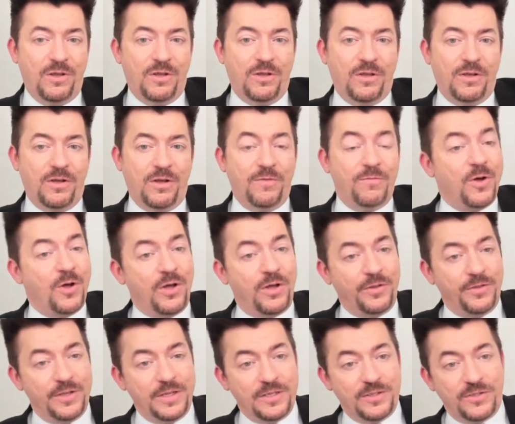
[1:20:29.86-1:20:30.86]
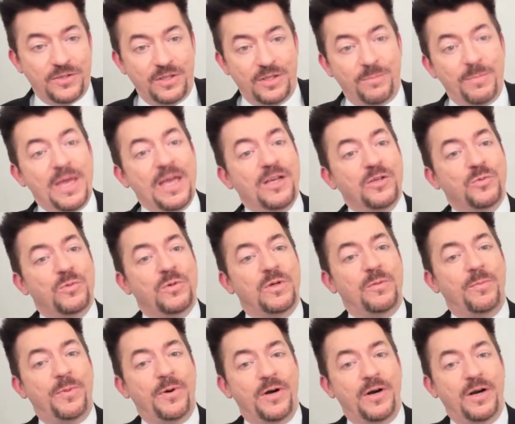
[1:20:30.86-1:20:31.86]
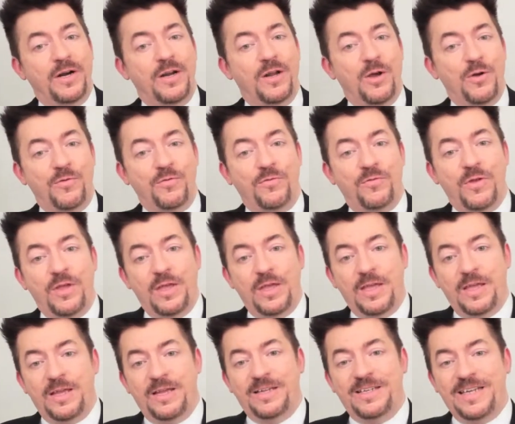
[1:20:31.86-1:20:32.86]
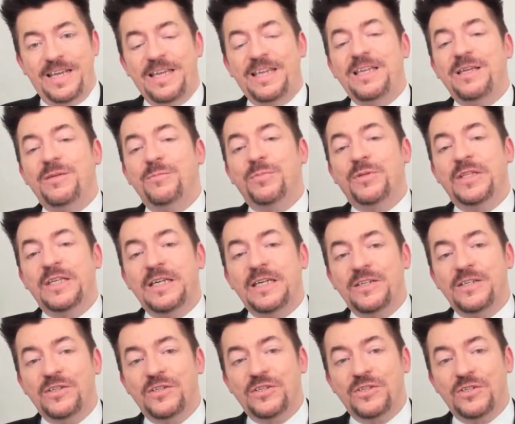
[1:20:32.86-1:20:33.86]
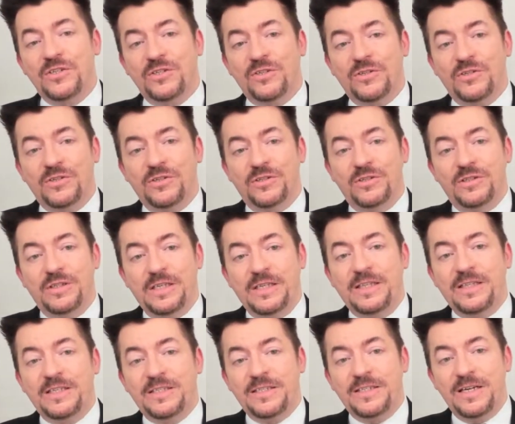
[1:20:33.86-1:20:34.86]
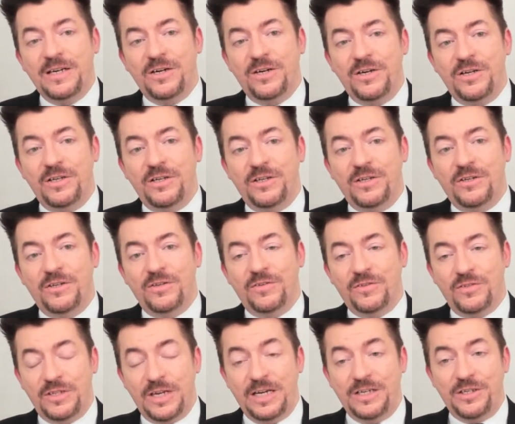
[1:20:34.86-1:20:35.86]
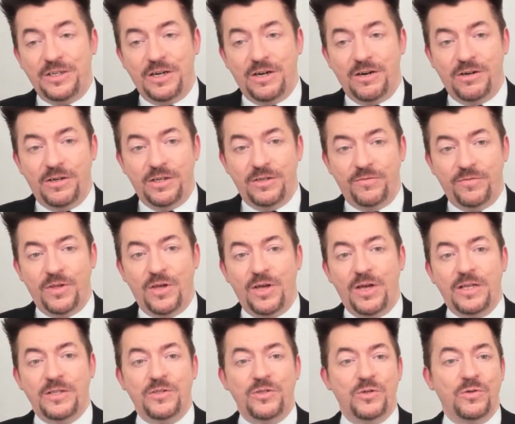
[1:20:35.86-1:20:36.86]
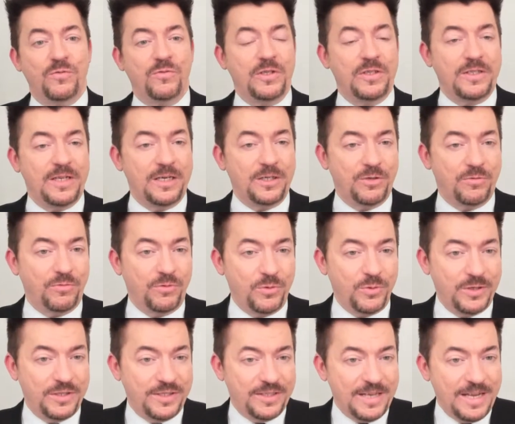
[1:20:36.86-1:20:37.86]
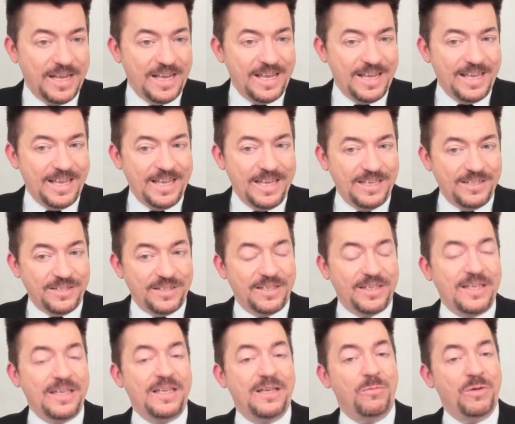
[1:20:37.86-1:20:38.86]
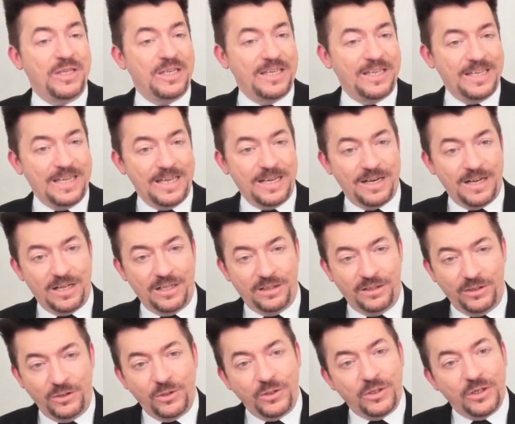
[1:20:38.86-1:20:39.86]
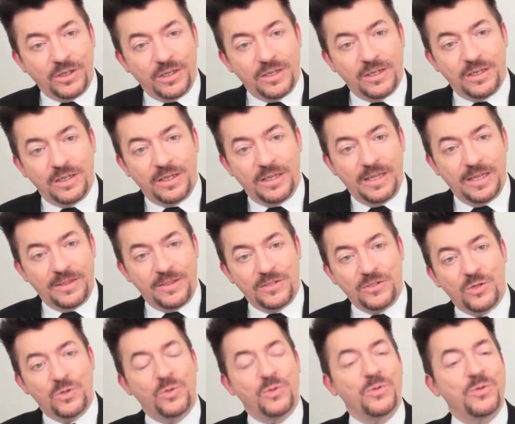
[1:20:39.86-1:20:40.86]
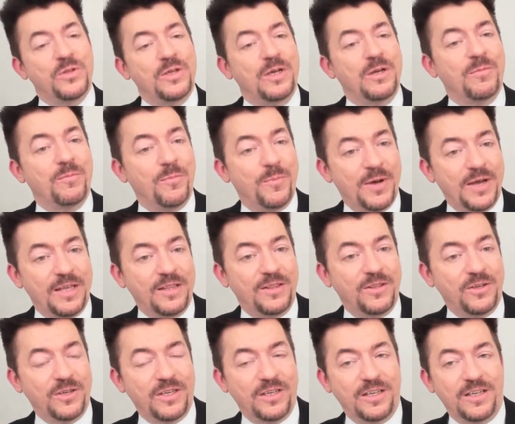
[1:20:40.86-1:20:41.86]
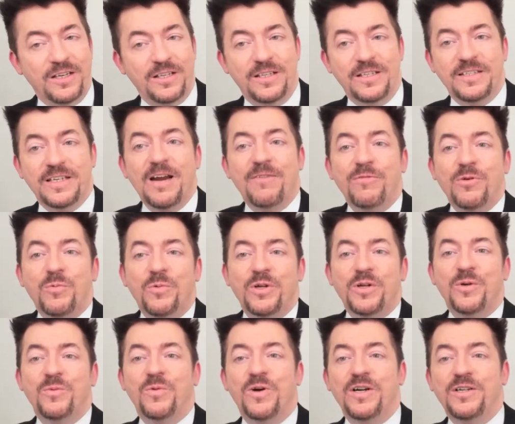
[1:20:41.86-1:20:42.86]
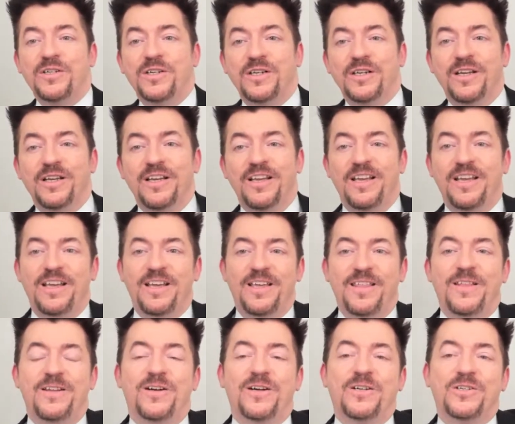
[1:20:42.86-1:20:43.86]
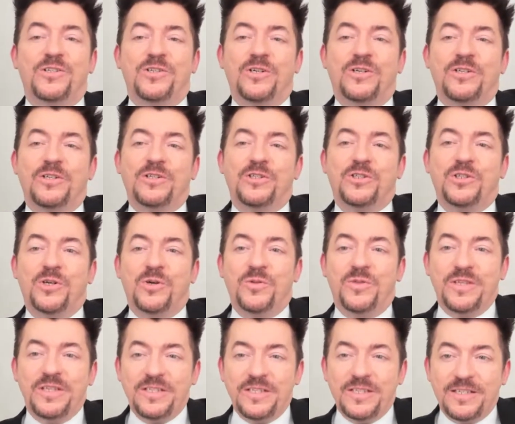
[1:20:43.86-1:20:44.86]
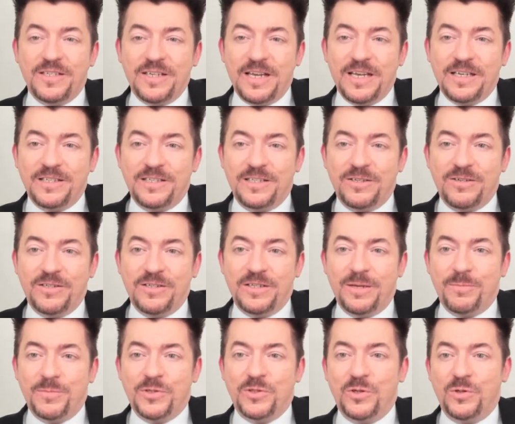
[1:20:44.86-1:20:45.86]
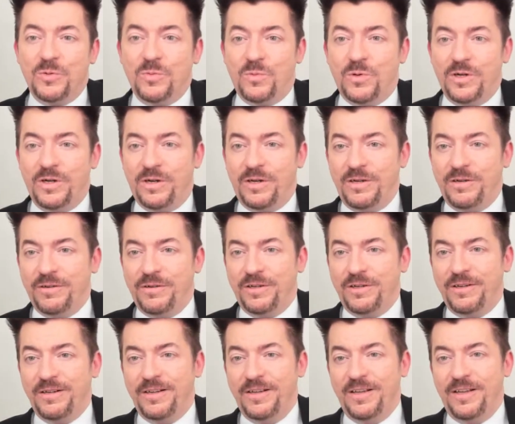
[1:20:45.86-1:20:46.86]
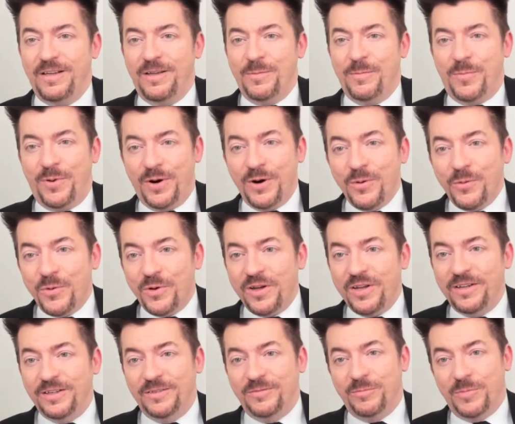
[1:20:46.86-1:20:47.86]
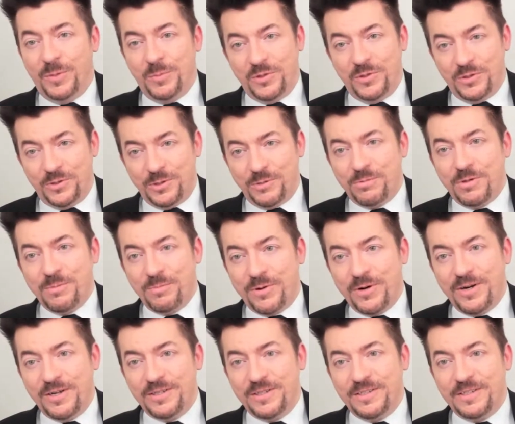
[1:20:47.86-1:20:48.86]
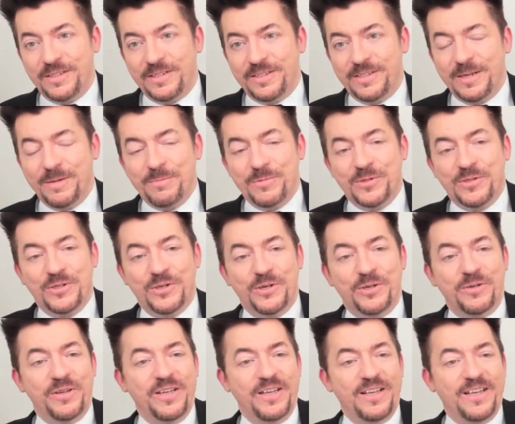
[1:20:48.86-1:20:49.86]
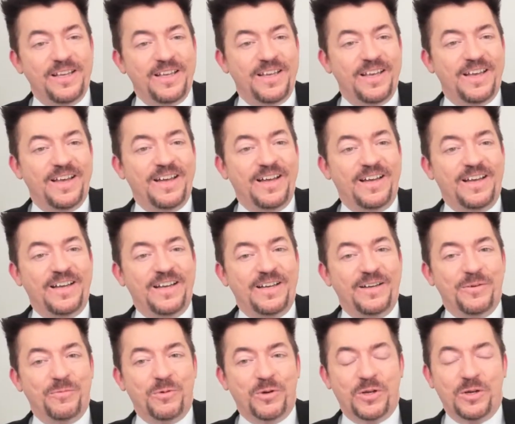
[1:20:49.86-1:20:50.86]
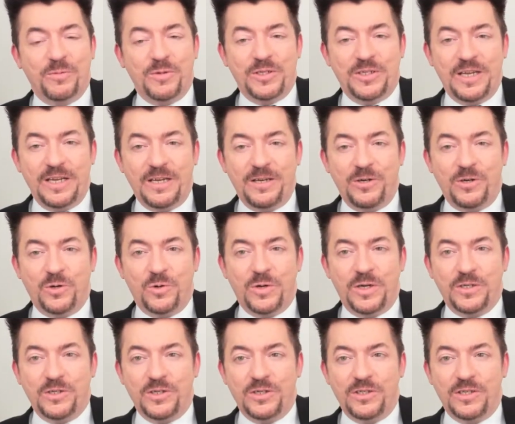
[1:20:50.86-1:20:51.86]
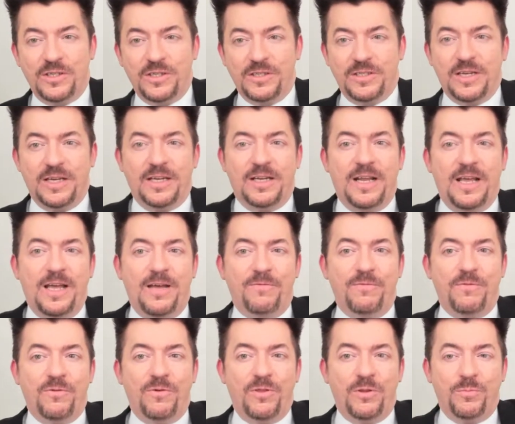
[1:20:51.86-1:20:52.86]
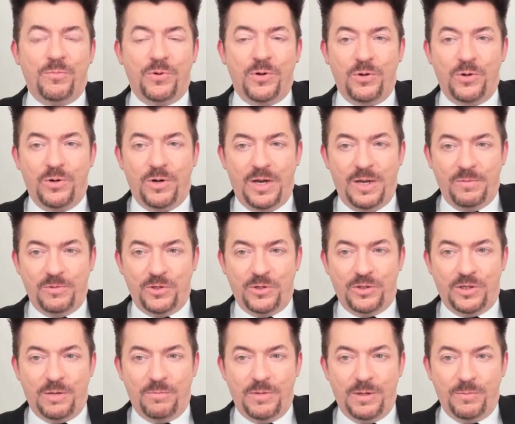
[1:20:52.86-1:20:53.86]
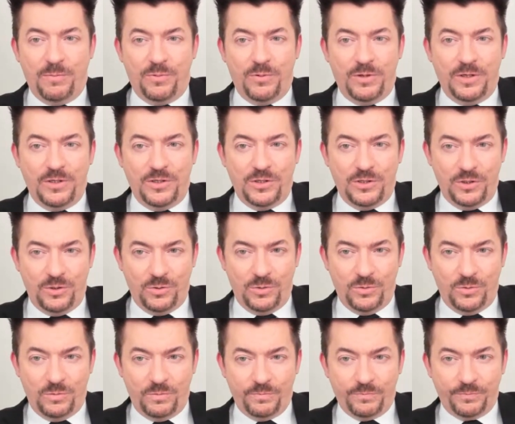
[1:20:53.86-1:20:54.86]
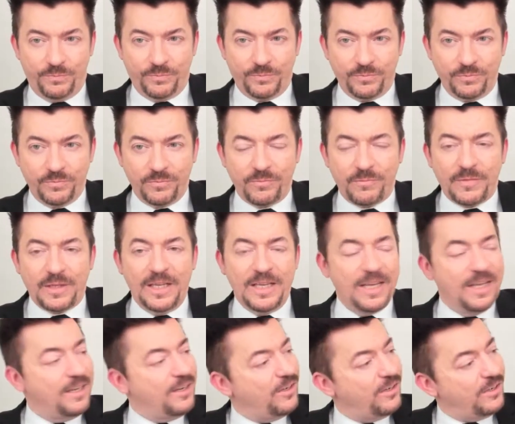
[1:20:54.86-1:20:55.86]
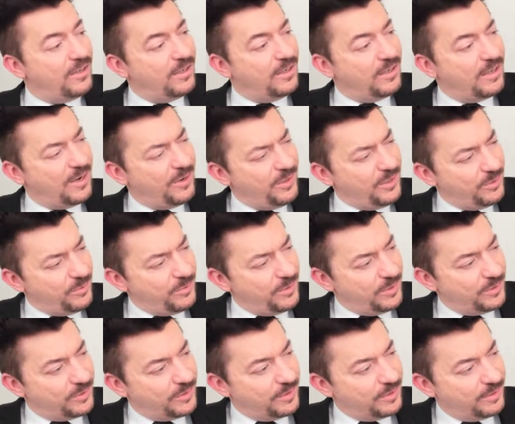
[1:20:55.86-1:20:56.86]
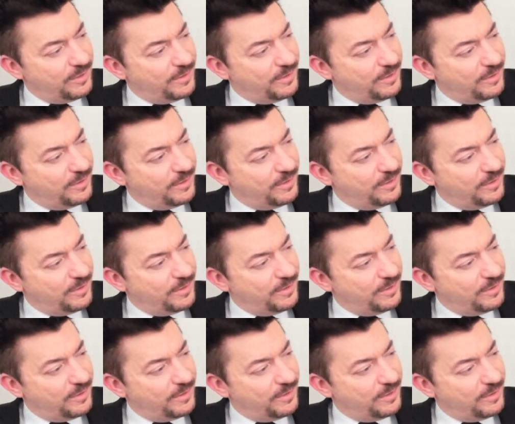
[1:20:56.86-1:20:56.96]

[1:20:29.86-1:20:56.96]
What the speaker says: of all this and the Maxwell part of taking place in this area, the staging area of the hot zone for these ancient ruins, is a key. We can get a look at this whole thing by looking into this. Everyone, you're watching the Dark Journalist show. This is X Series episode 100, part 1. Remember, there's 3 parts to this episode. We're going to be taking your questions in the second half of the program, which is coming up pretty soon. And how are you doing out there?